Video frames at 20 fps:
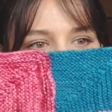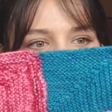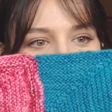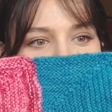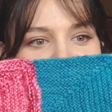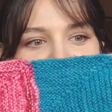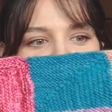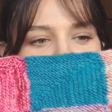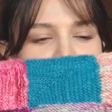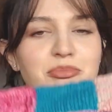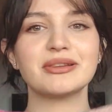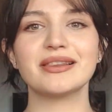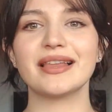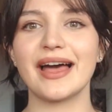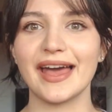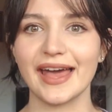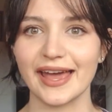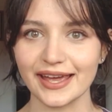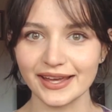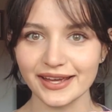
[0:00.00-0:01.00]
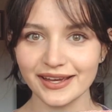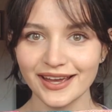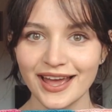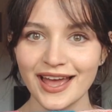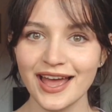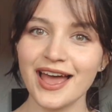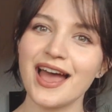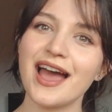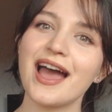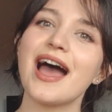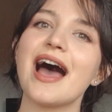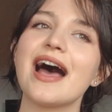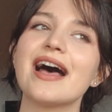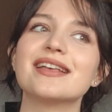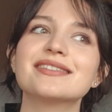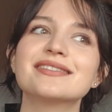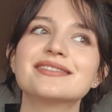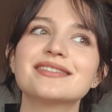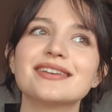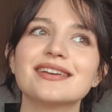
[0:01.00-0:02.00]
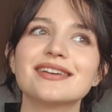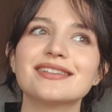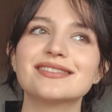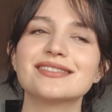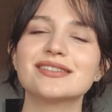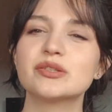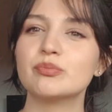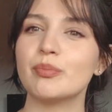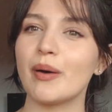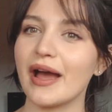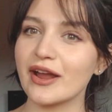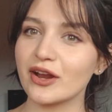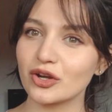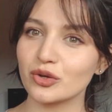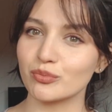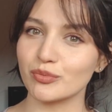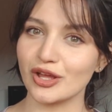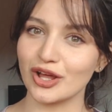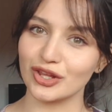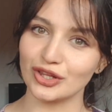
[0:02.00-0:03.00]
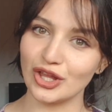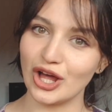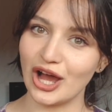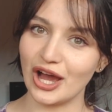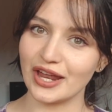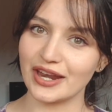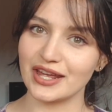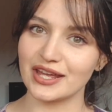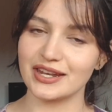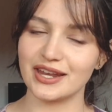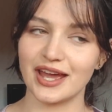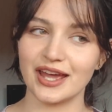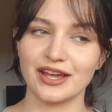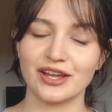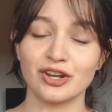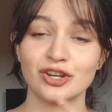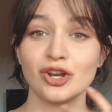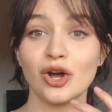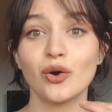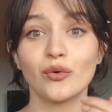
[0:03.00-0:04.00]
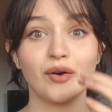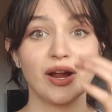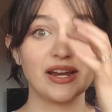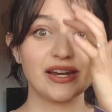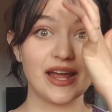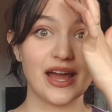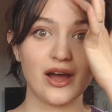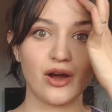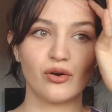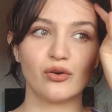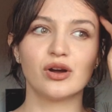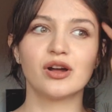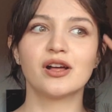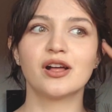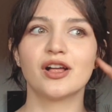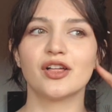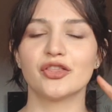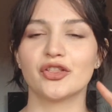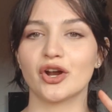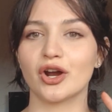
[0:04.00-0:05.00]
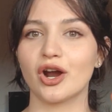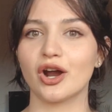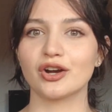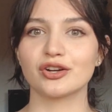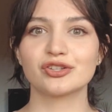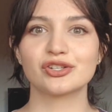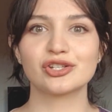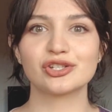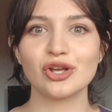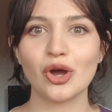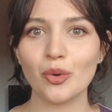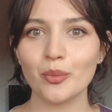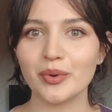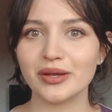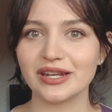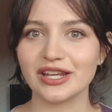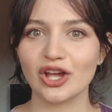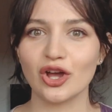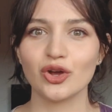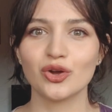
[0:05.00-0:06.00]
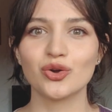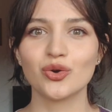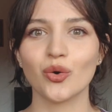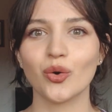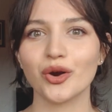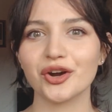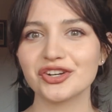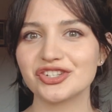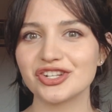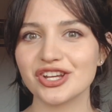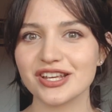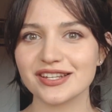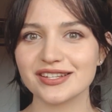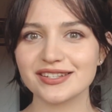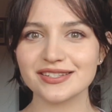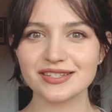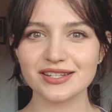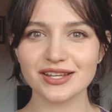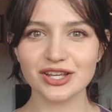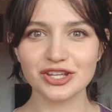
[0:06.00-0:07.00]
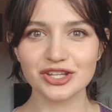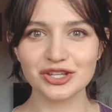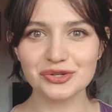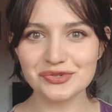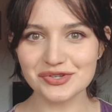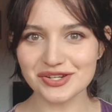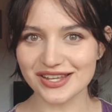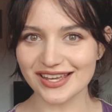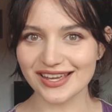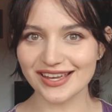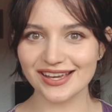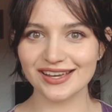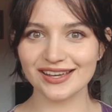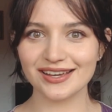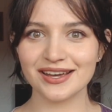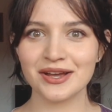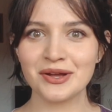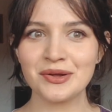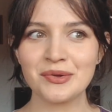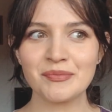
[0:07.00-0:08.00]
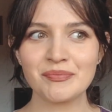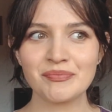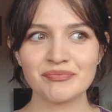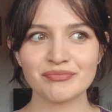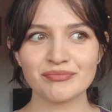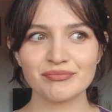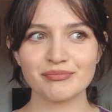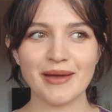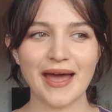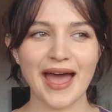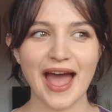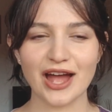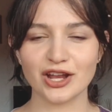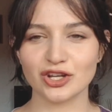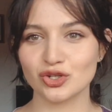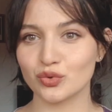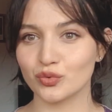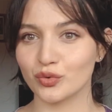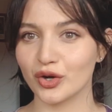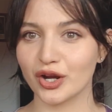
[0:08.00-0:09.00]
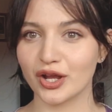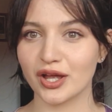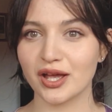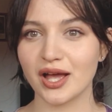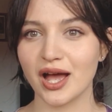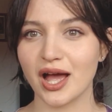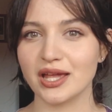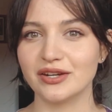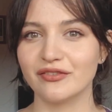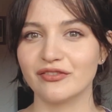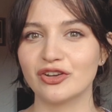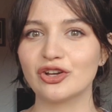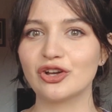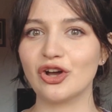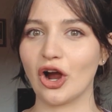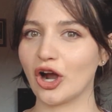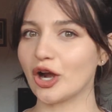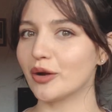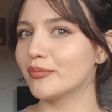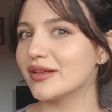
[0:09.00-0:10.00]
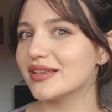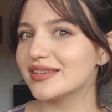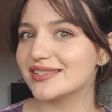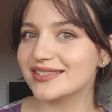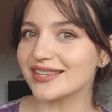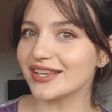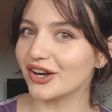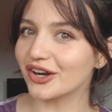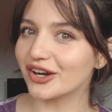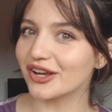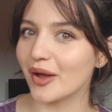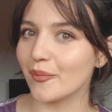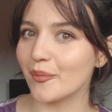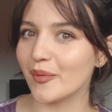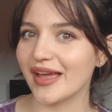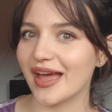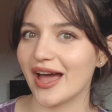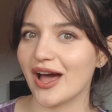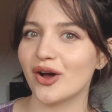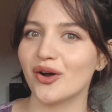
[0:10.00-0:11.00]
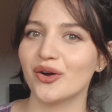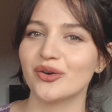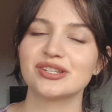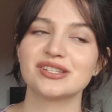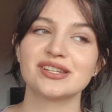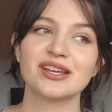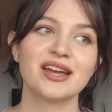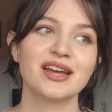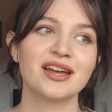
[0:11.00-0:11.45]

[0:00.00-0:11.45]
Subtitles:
display has inspired me a lot. And I know right now there are so many gorgeous, unique patchwork kind of garments that are coming out.